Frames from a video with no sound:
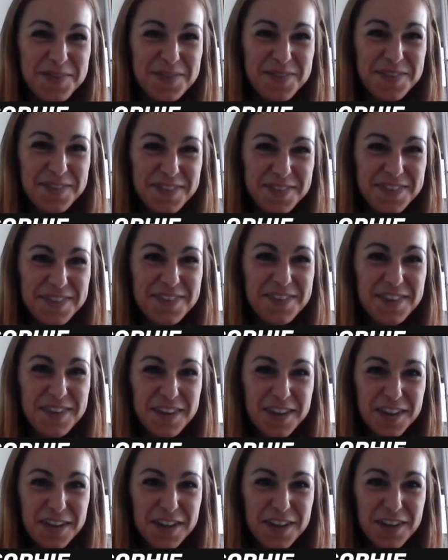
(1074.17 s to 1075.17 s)

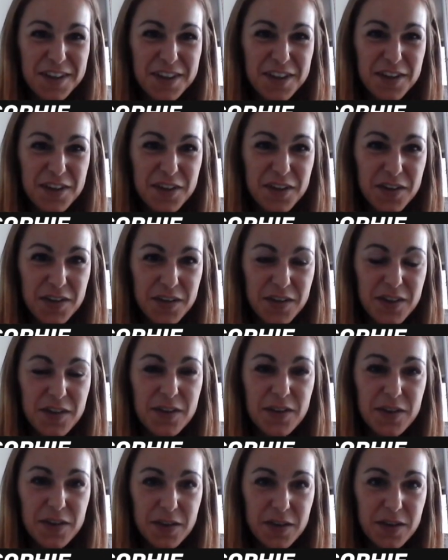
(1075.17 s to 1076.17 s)

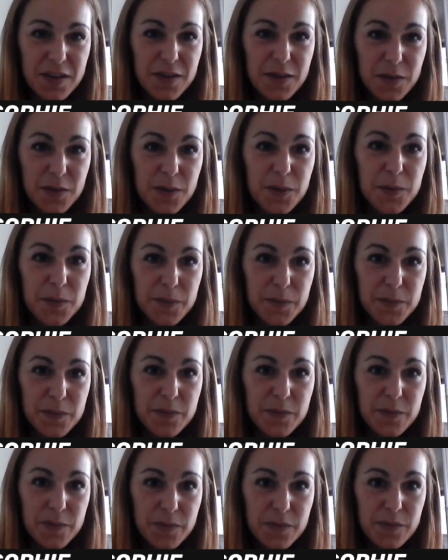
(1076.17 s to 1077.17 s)

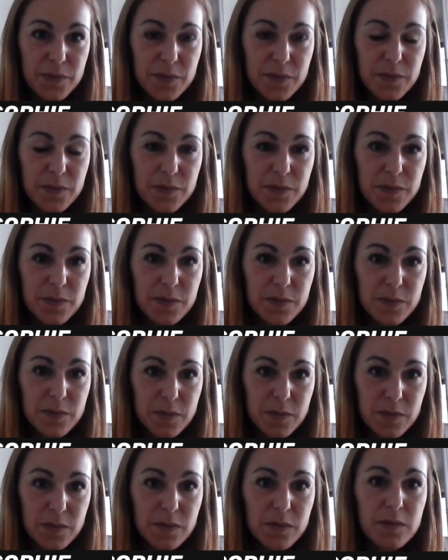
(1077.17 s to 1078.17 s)

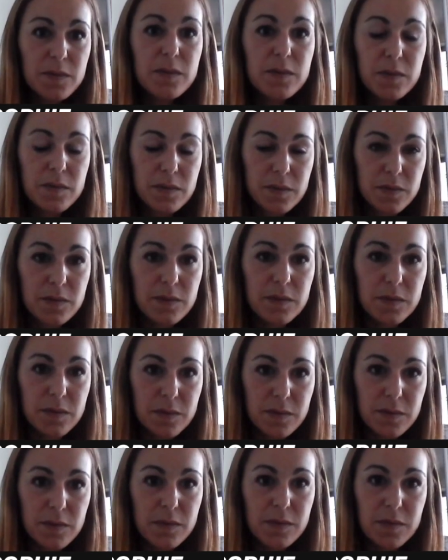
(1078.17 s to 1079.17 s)

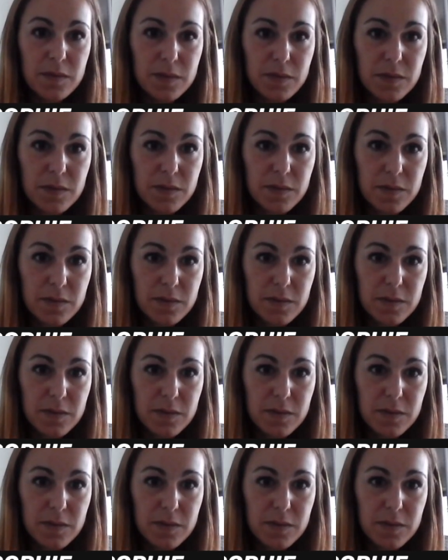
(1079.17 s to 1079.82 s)
This person isn't speaking.